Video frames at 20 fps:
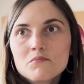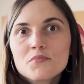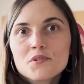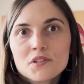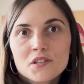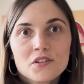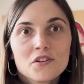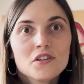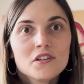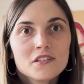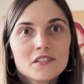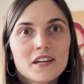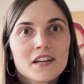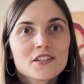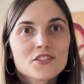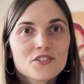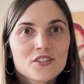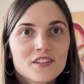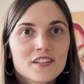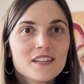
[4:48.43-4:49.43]
pretty good
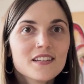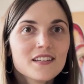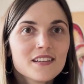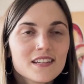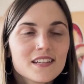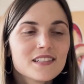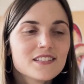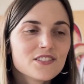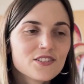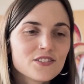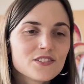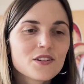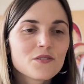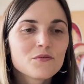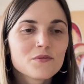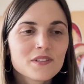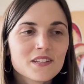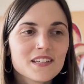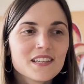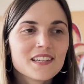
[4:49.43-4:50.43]
actually. It turned
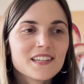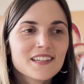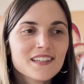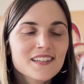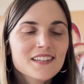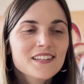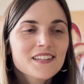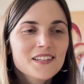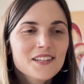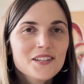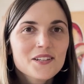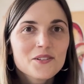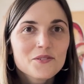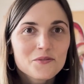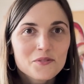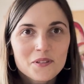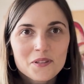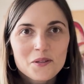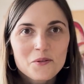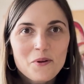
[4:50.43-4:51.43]
out really,
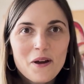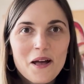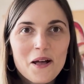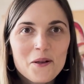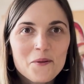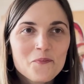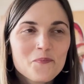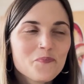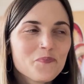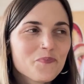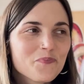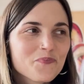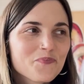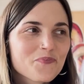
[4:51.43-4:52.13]
really well